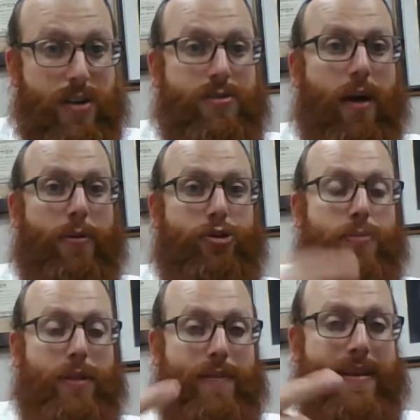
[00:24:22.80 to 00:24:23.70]
Number two, you
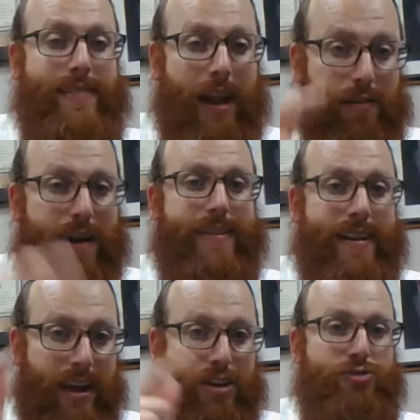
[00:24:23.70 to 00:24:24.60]
believe that he's directing
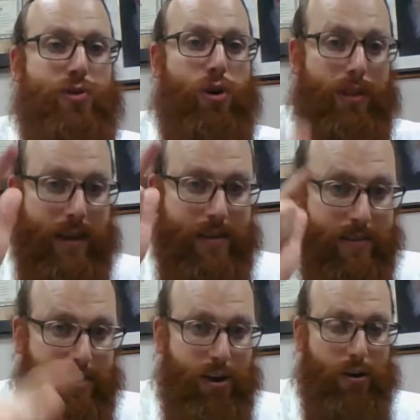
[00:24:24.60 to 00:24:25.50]
and controlling
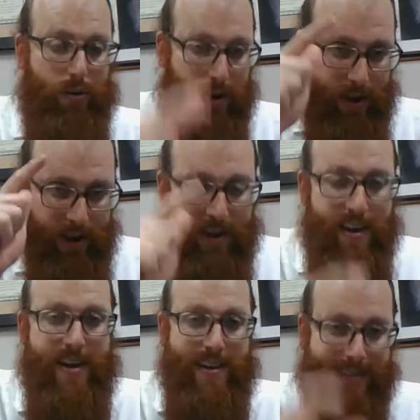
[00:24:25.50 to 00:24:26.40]
and
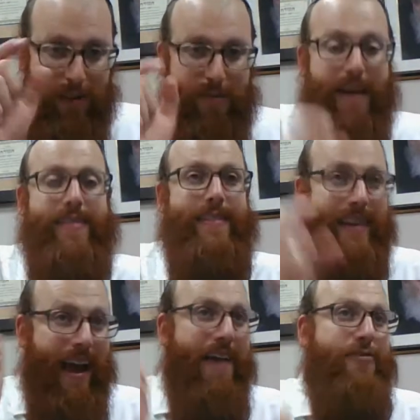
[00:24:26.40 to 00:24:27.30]

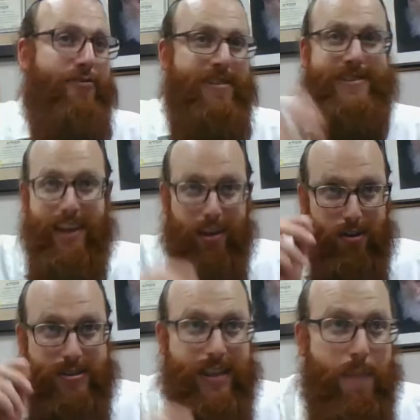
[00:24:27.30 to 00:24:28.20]
directing every single
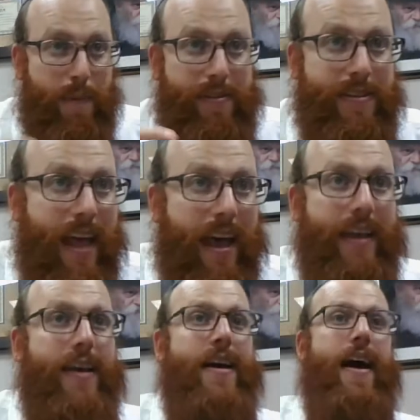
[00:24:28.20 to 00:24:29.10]
step of the
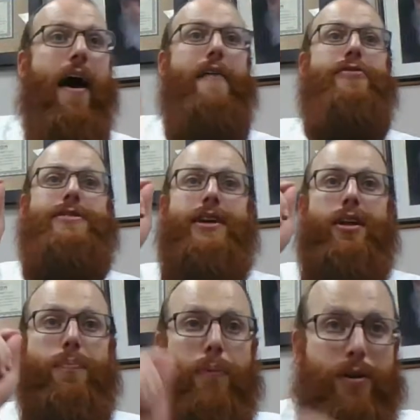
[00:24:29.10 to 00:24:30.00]
day, every
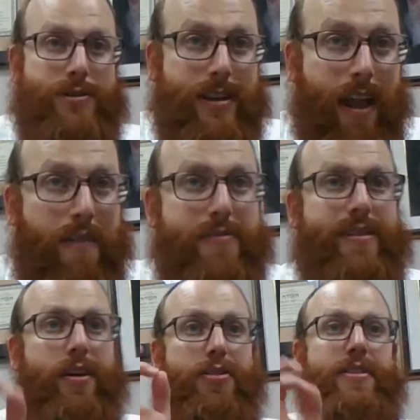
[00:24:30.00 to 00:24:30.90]
single person, every
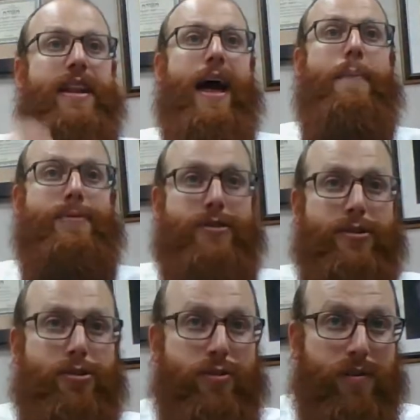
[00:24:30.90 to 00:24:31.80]
single thing that happens in the
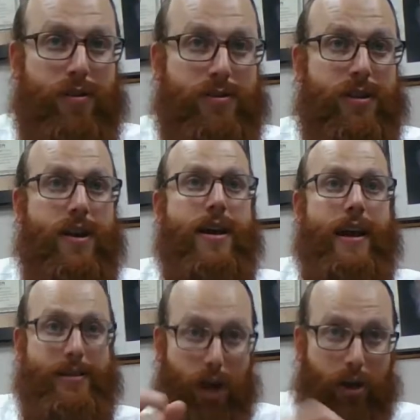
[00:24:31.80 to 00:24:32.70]
universe
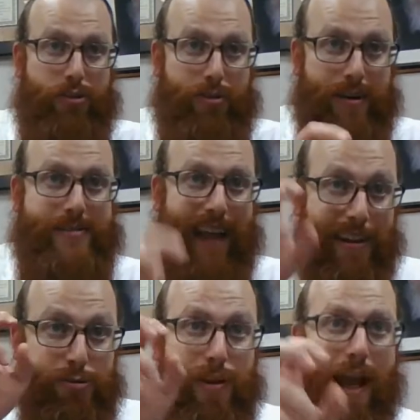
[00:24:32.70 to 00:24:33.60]
is under his
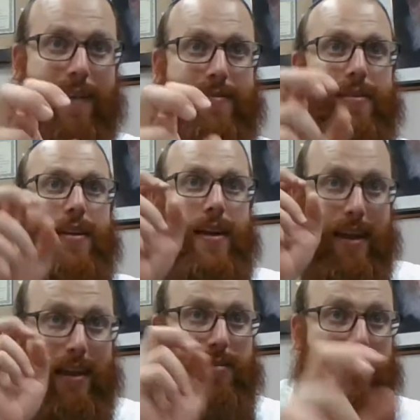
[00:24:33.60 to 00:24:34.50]
direct
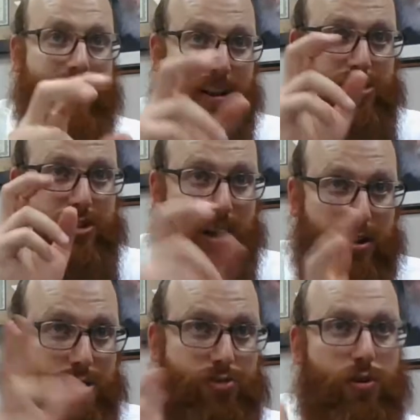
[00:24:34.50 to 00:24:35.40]
intervention and
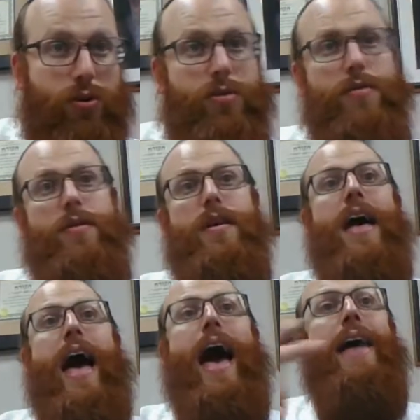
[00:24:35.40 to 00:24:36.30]
control.
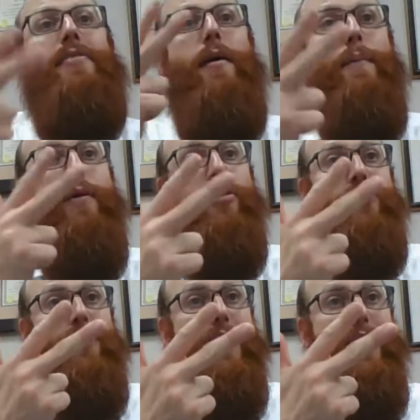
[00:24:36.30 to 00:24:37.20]
And number
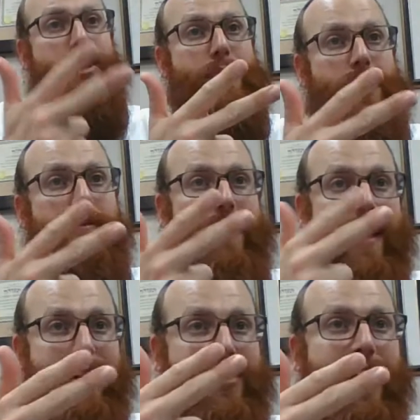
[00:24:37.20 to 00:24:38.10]
three, you believe that
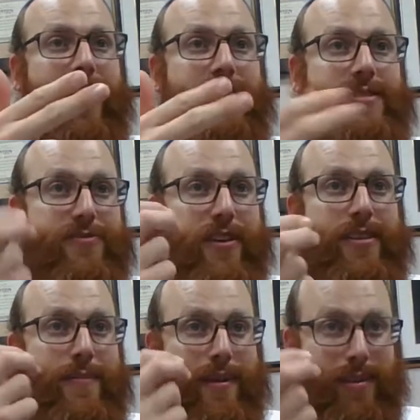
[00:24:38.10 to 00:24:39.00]
that God is a
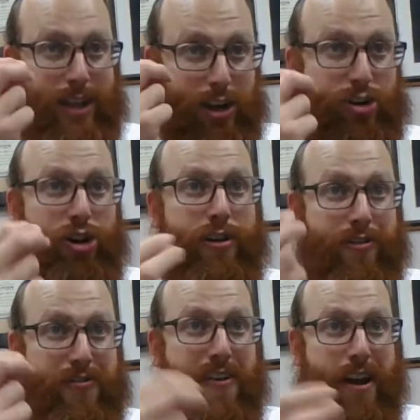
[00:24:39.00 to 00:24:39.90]
fundamentally good,
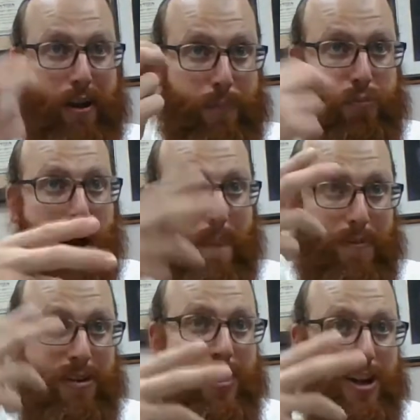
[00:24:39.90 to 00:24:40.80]
fair,
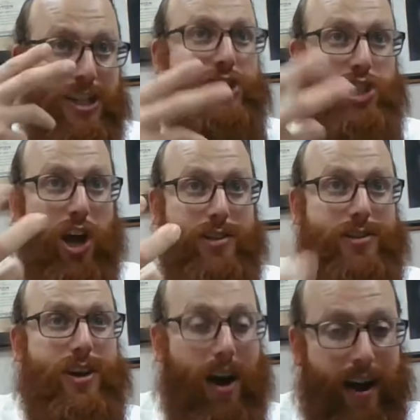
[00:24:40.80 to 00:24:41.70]
proper, just
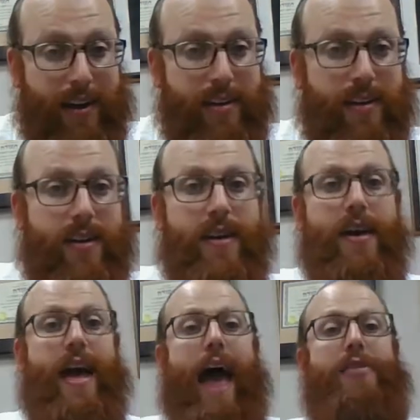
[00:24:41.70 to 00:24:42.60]
God.
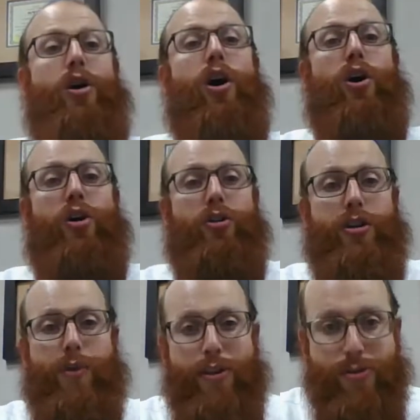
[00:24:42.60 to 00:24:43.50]
And only
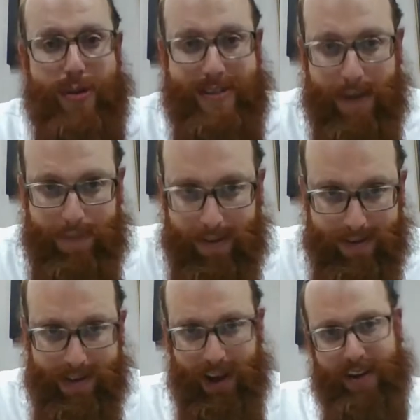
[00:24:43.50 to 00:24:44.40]
when you accept that there's a
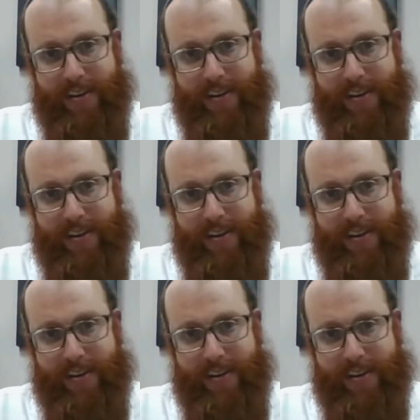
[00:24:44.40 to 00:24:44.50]
God,